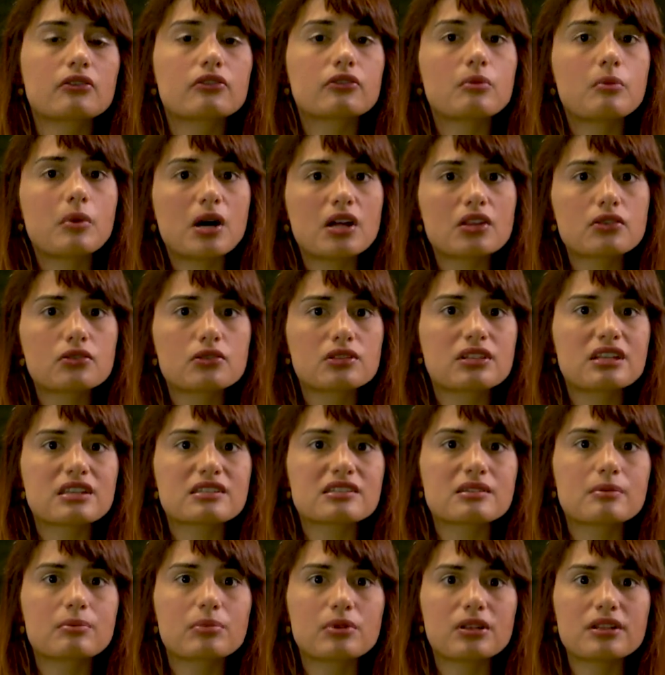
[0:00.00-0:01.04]
from other
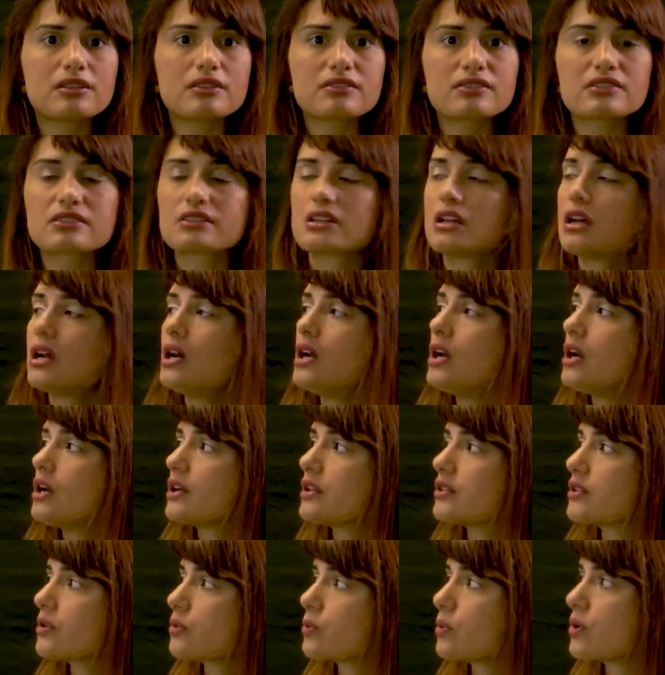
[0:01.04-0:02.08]
disciplines,
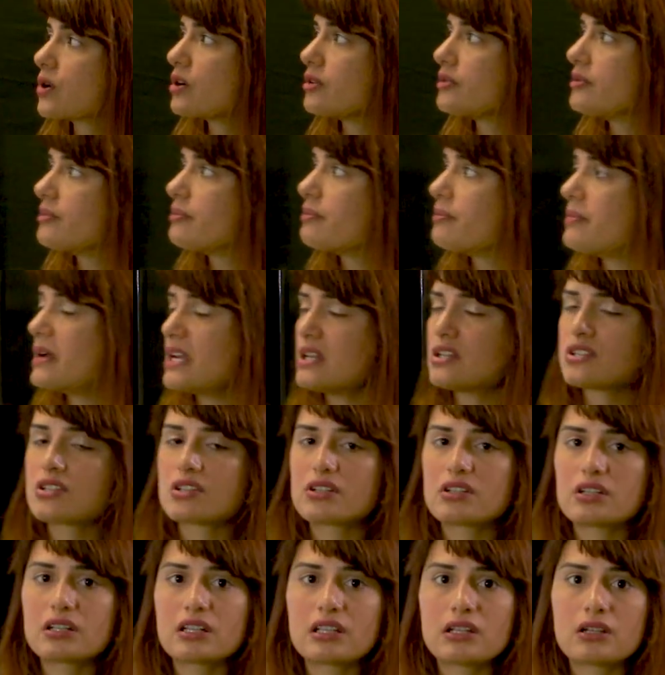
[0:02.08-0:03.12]
the word
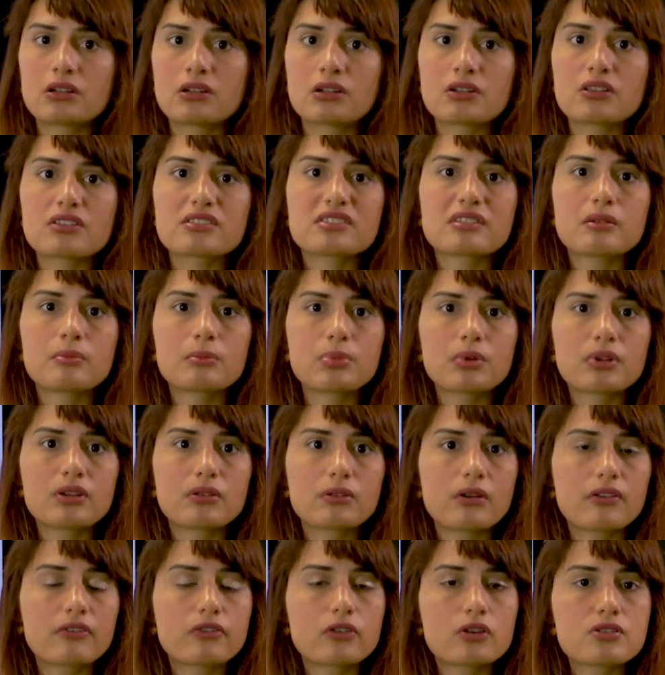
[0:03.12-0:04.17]
Bayesian here simply
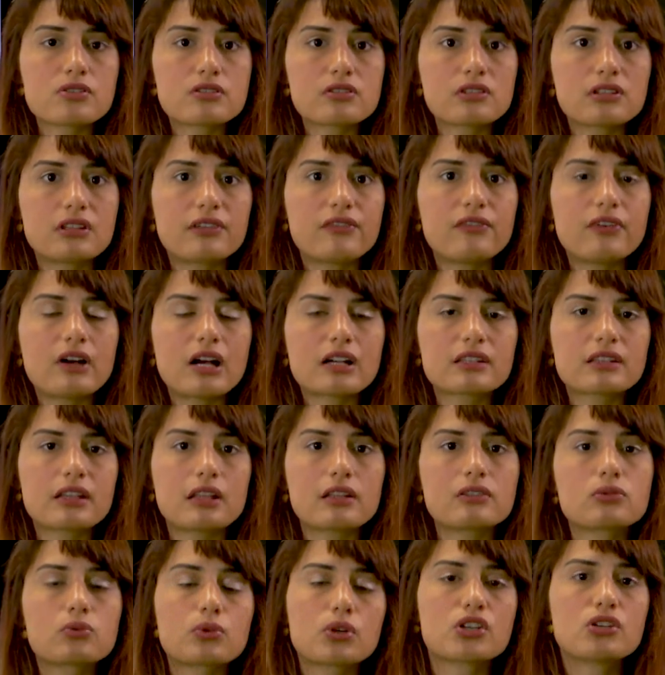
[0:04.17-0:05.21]
refers to the fact
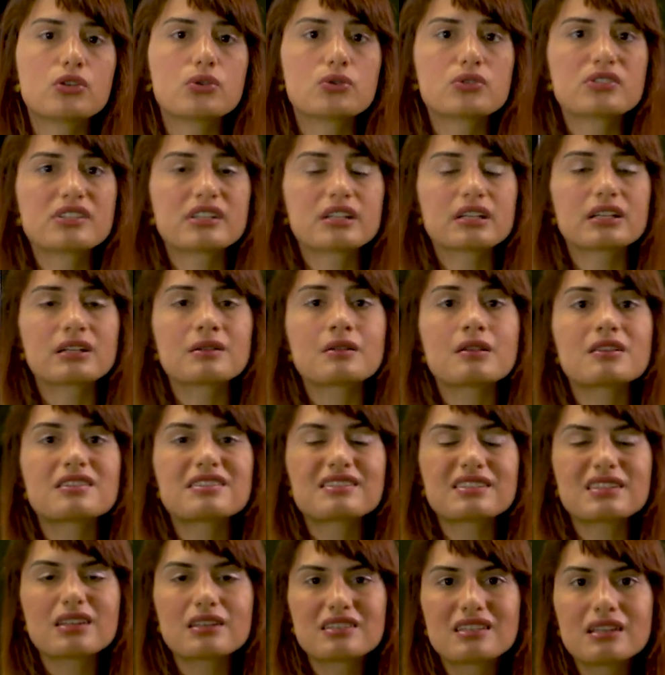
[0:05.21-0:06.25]
that we're using
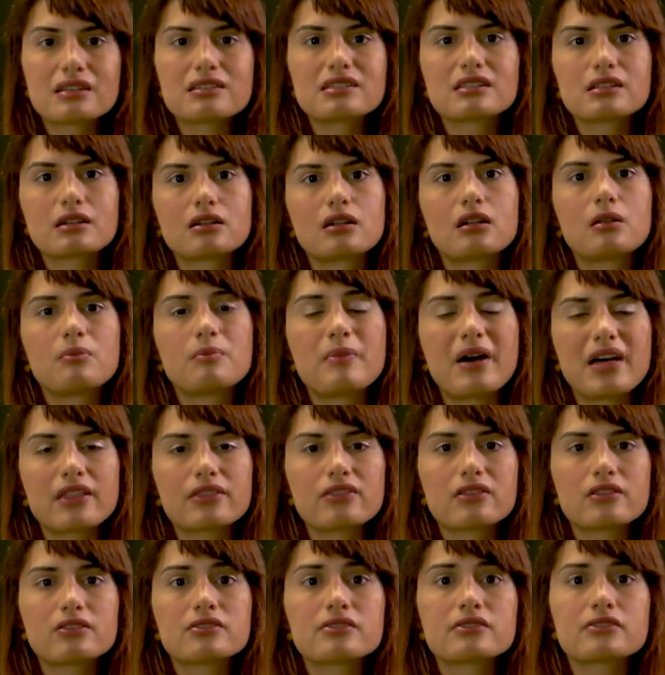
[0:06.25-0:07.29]
statistical
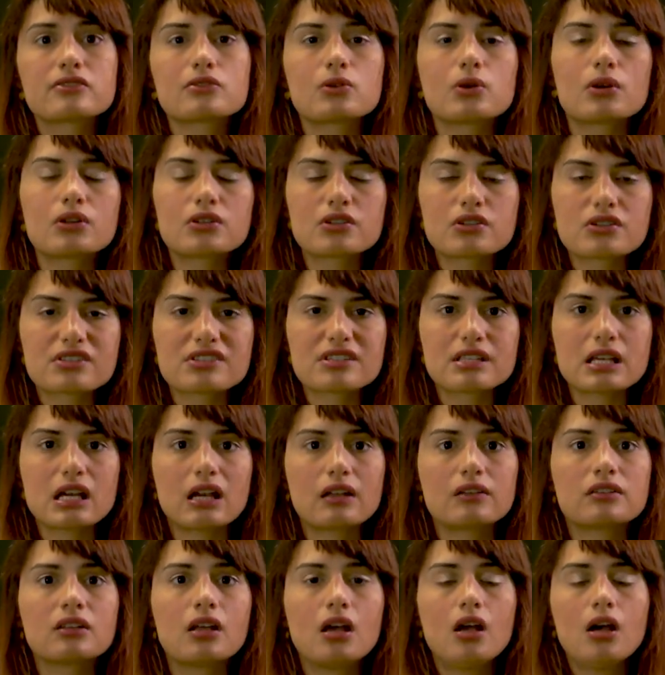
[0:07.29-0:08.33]
methods to
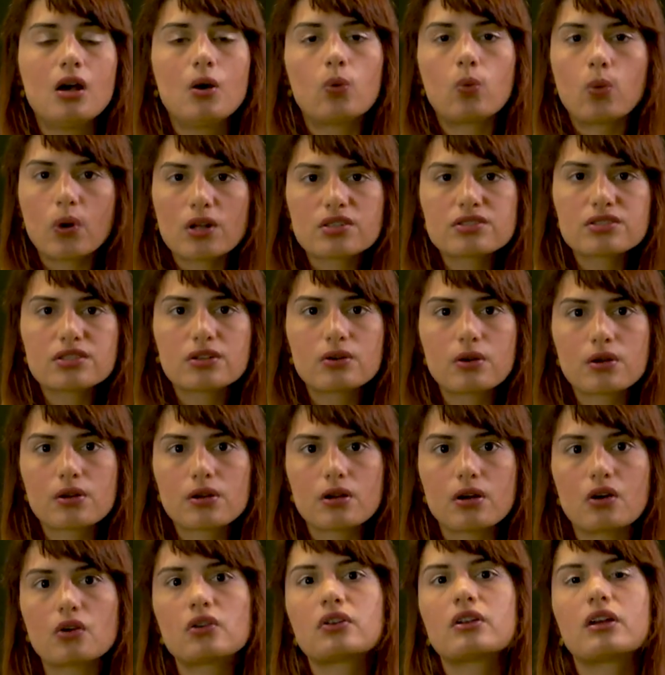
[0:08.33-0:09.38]
understand what's going
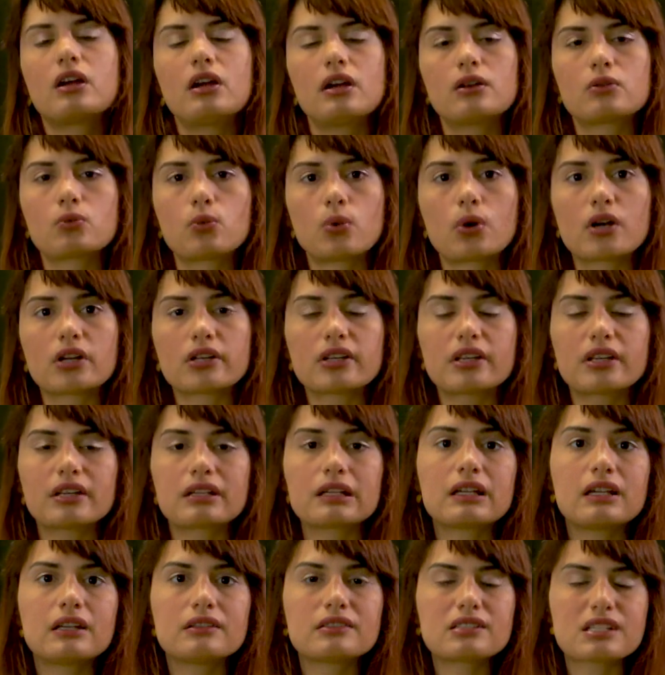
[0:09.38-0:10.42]
on and
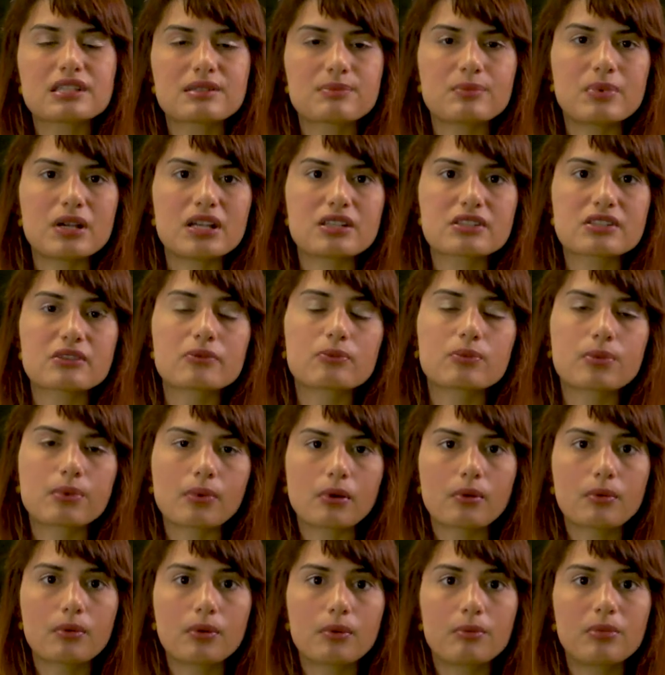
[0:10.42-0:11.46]
working in the space of
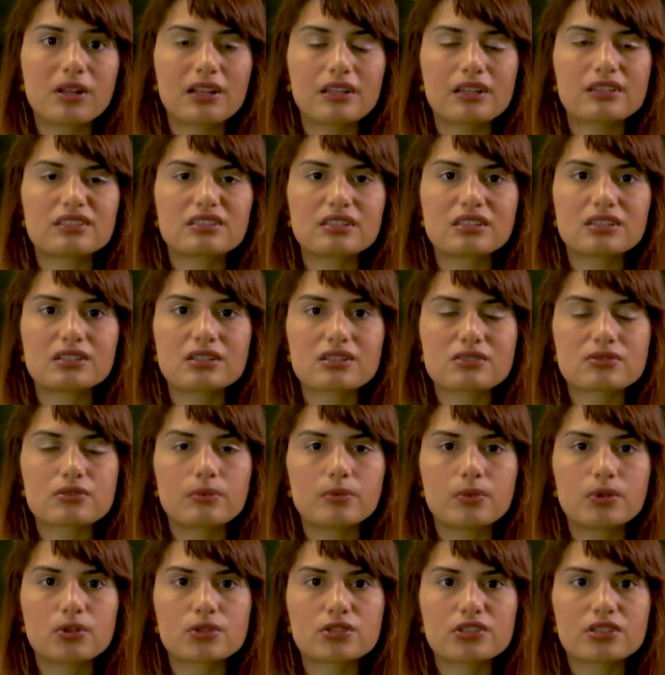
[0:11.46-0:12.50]
probability
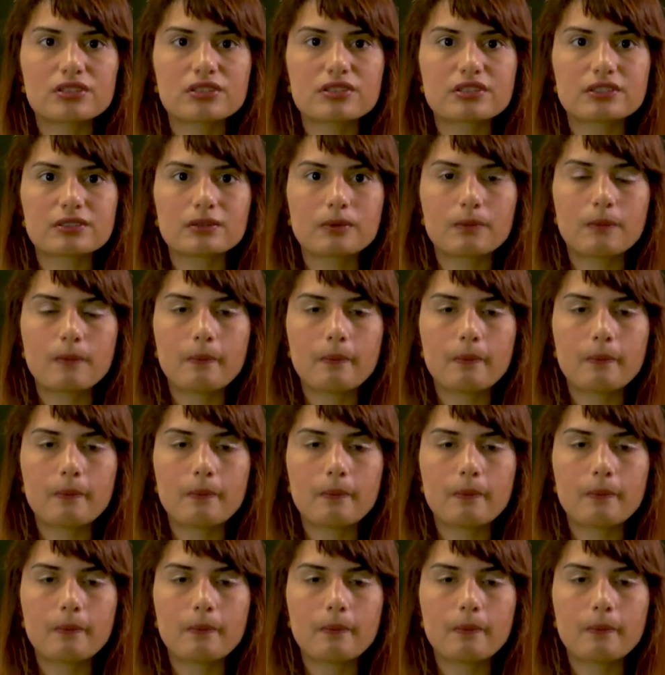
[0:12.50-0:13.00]
distributions.